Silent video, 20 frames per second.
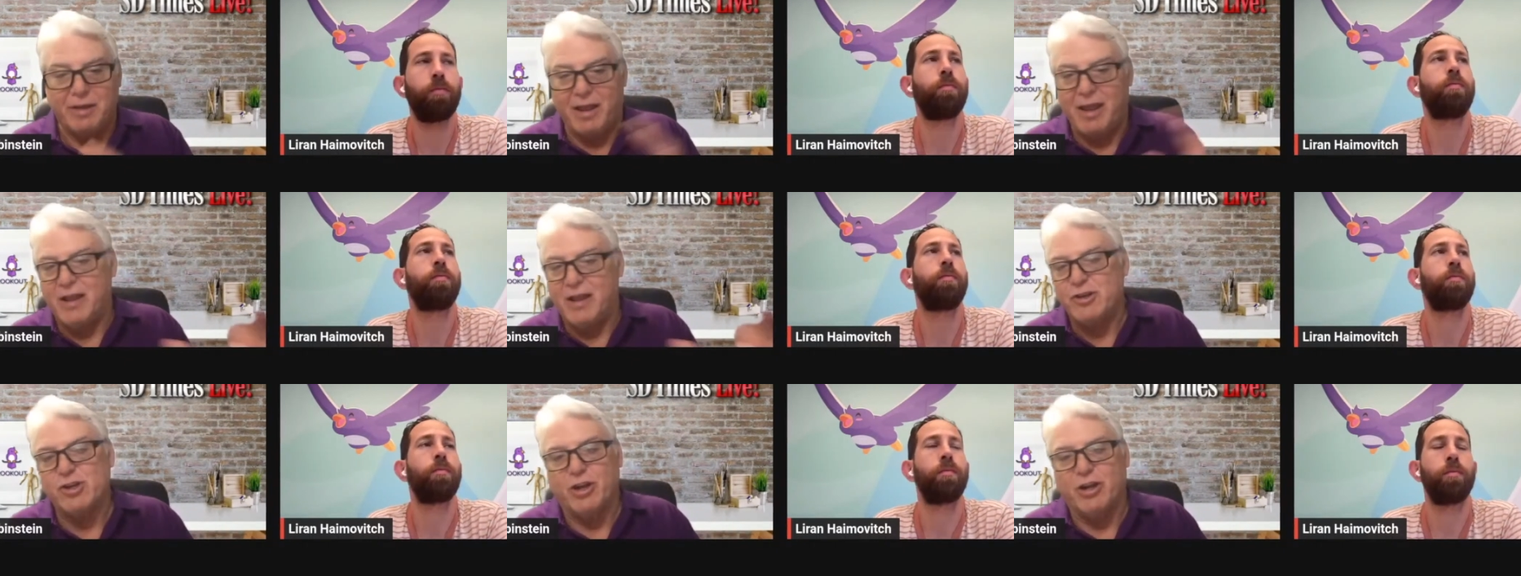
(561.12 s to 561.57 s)

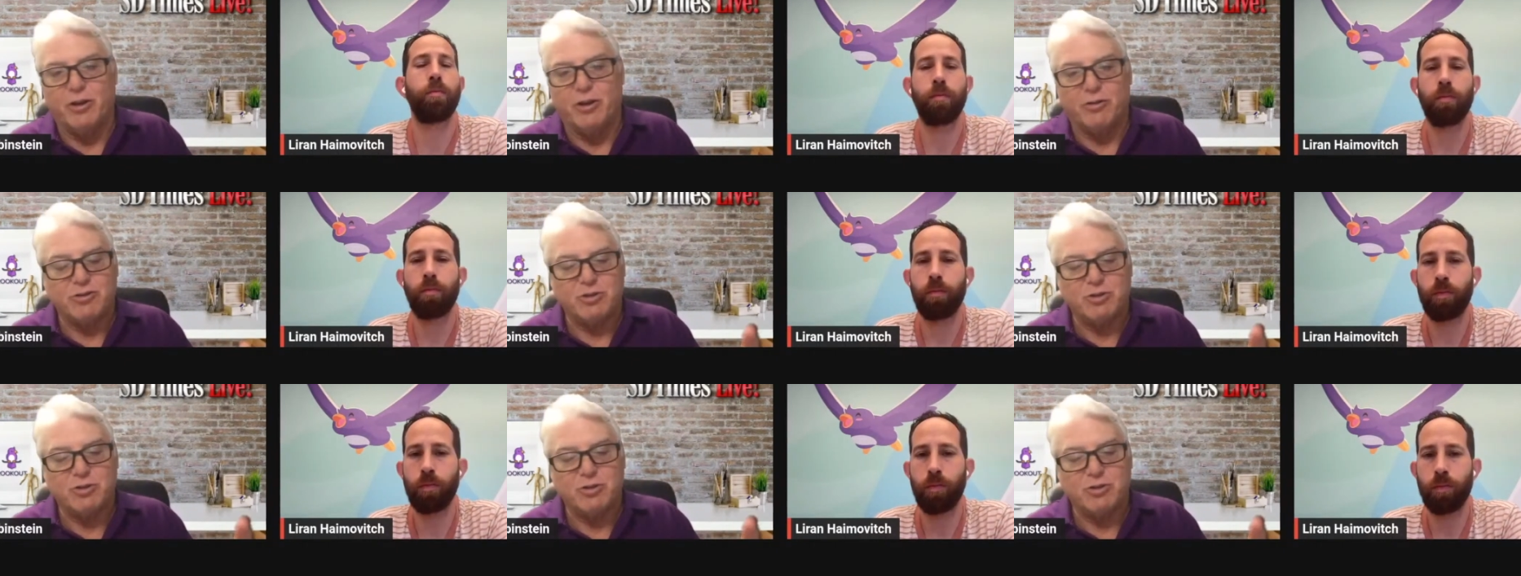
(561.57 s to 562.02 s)
Speaker 1: created
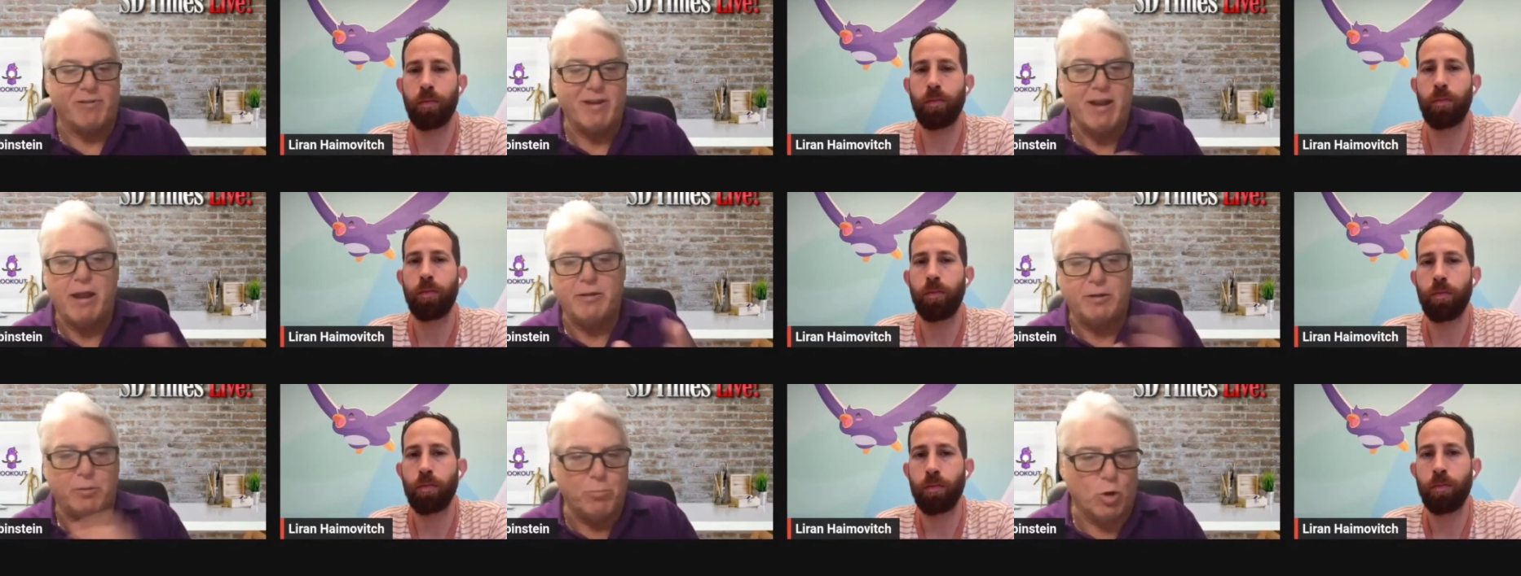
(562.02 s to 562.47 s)
more for
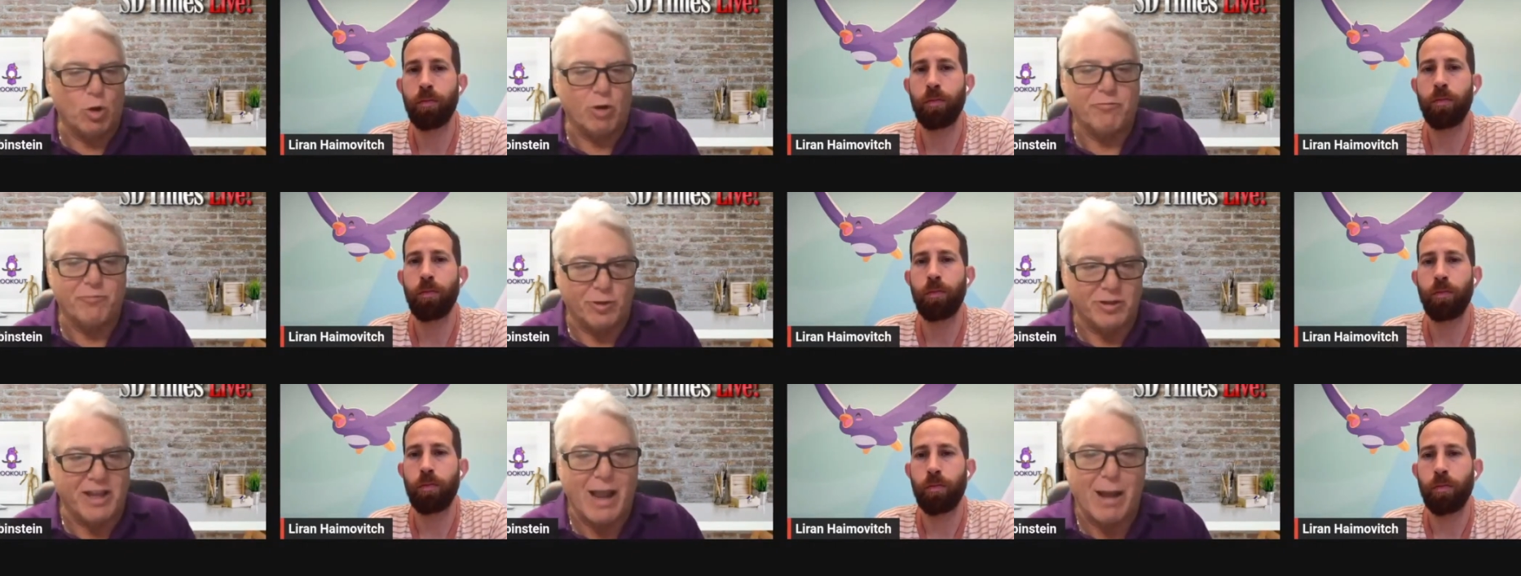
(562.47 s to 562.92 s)
the
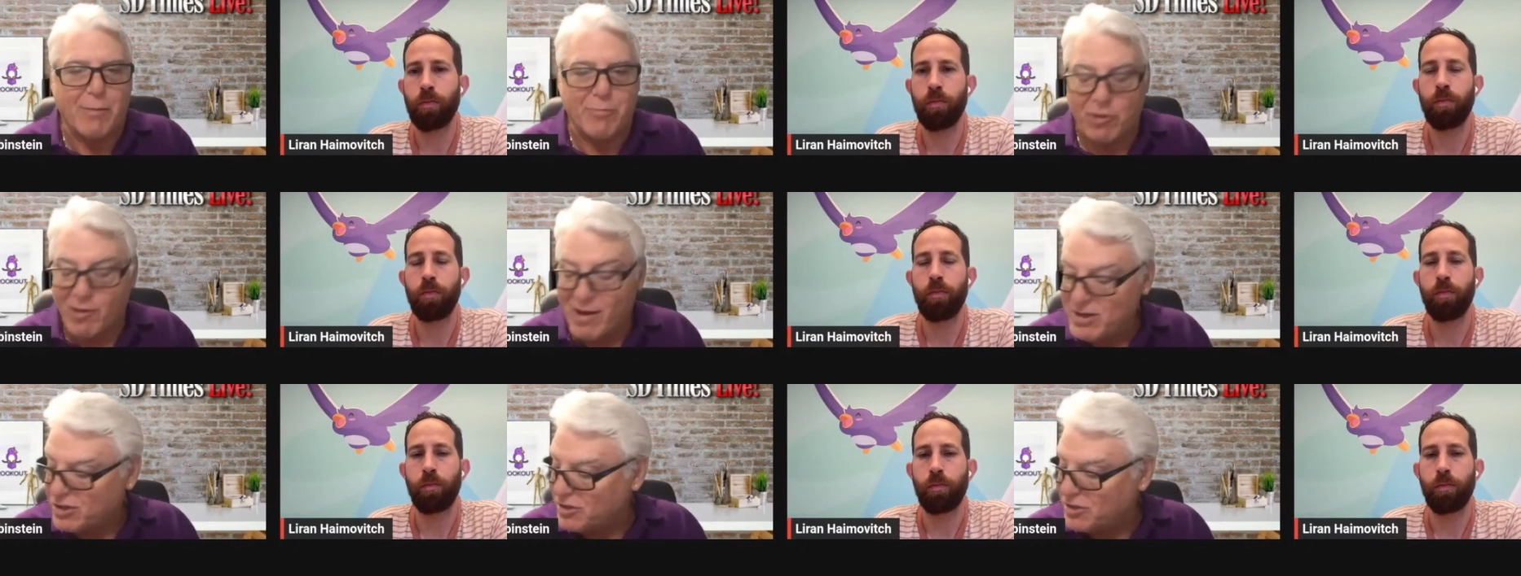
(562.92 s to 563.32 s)
operations people.